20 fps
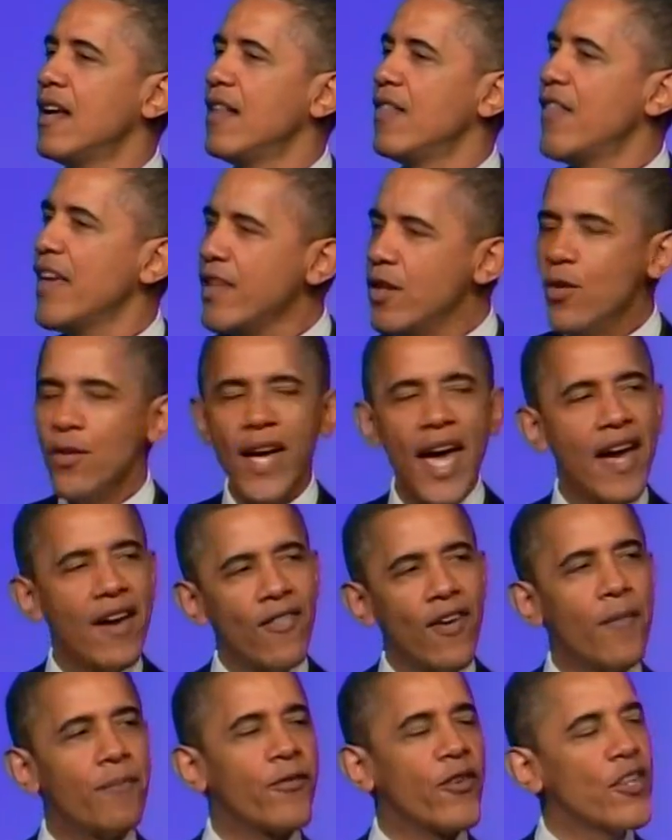that you
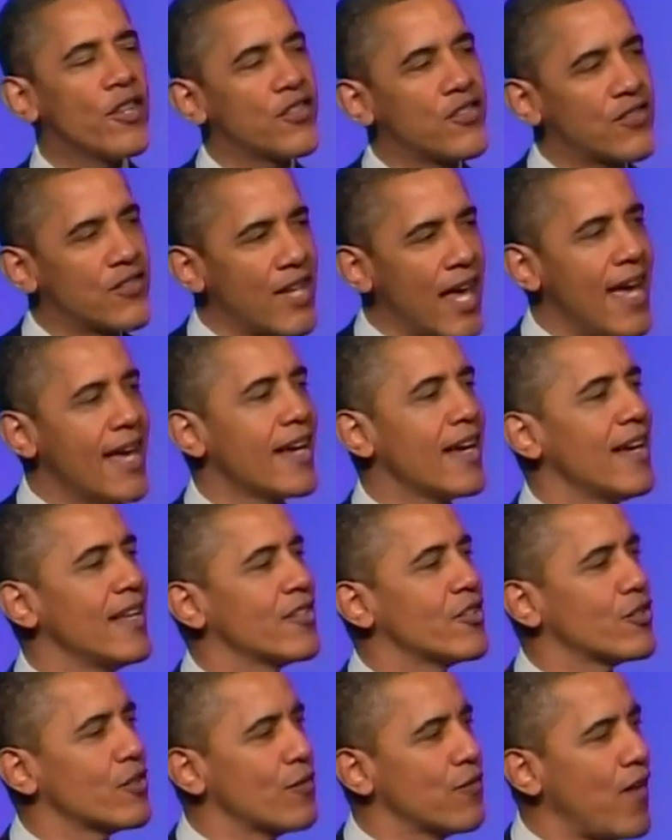gave up for the sake
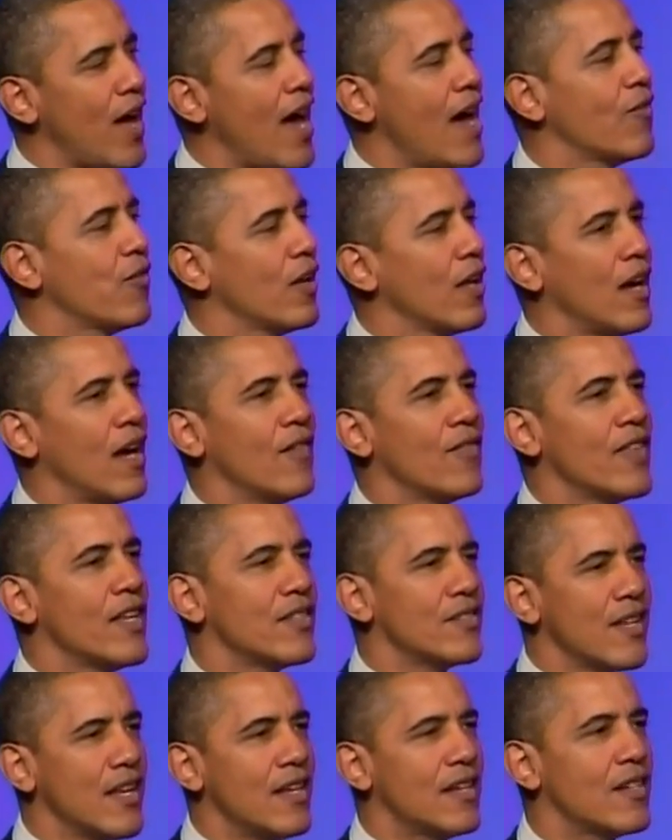and survival of
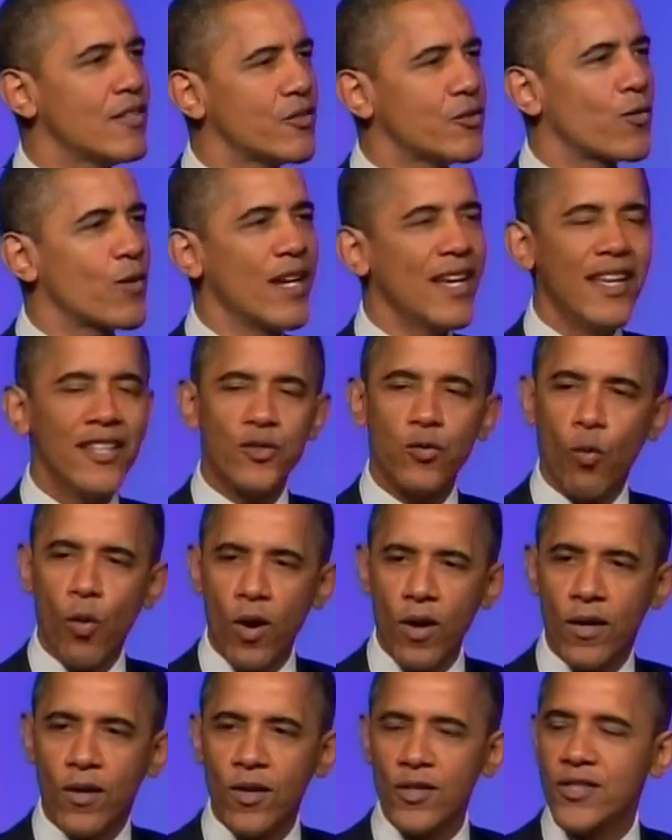this industry, its
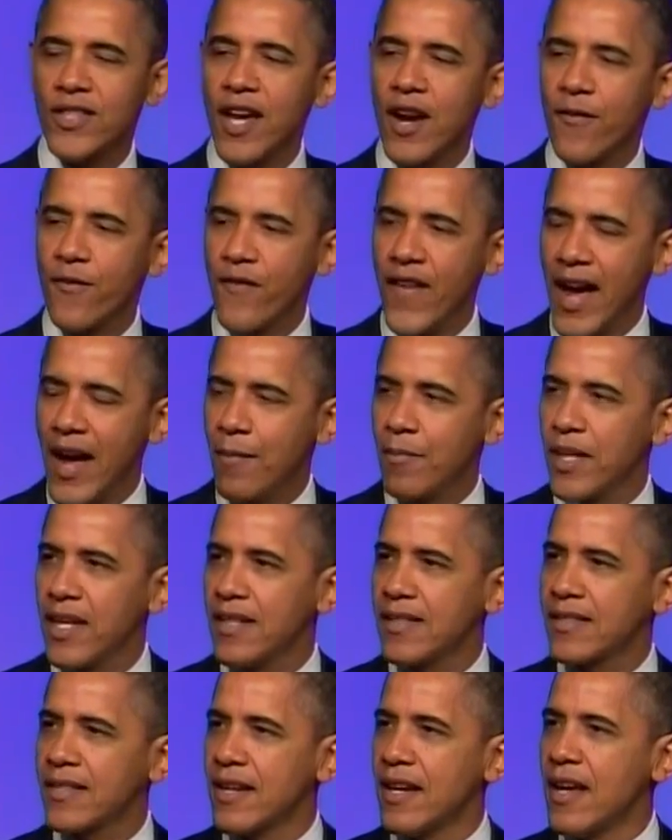workers, their
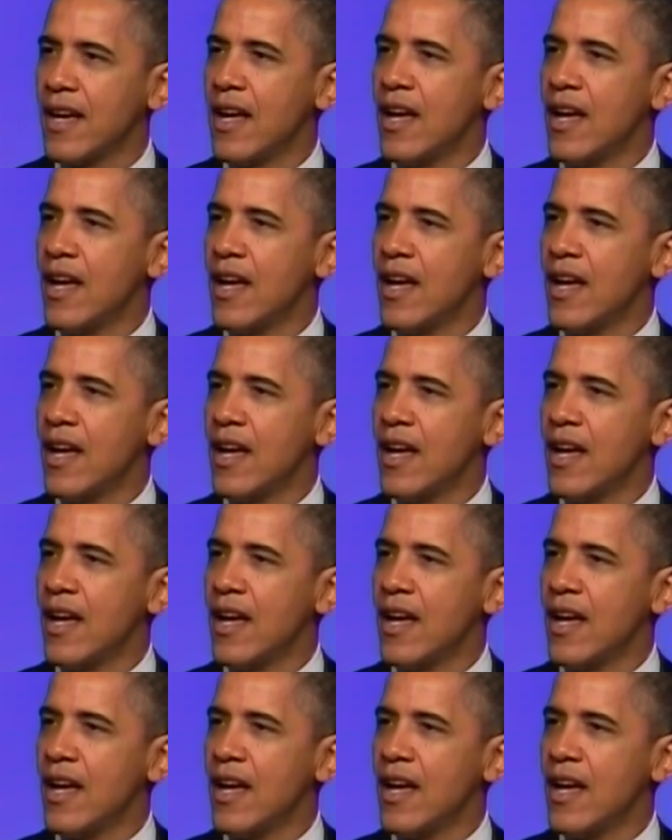families.